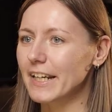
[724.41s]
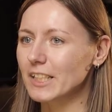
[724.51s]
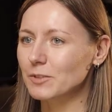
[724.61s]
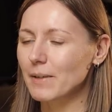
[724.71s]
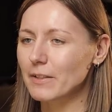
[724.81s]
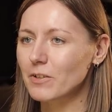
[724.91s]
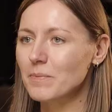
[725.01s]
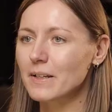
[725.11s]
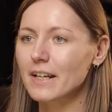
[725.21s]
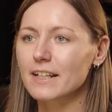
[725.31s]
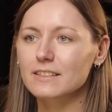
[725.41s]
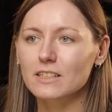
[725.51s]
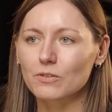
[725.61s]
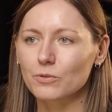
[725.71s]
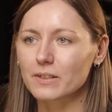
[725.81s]
Each platform has
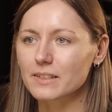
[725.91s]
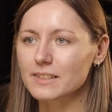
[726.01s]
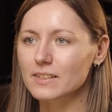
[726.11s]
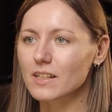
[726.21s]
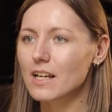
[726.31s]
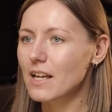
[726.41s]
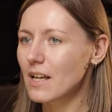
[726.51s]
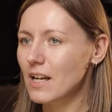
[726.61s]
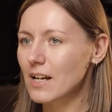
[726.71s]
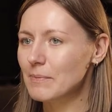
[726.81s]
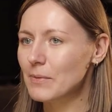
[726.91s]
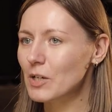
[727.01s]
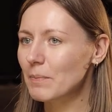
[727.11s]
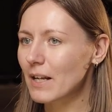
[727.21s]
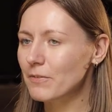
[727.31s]
its own quirks.
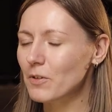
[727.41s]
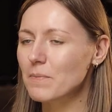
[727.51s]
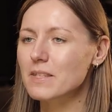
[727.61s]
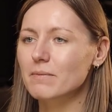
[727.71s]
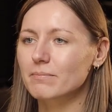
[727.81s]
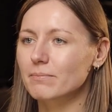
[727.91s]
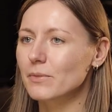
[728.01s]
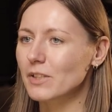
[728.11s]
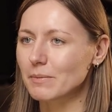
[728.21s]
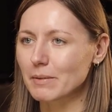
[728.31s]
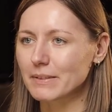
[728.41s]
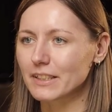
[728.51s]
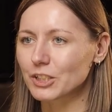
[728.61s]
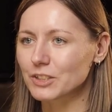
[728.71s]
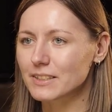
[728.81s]
More platforms, more
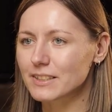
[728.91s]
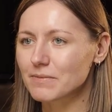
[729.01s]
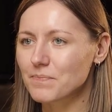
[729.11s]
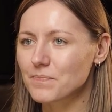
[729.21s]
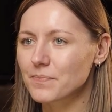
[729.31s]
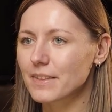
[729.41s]
implementations.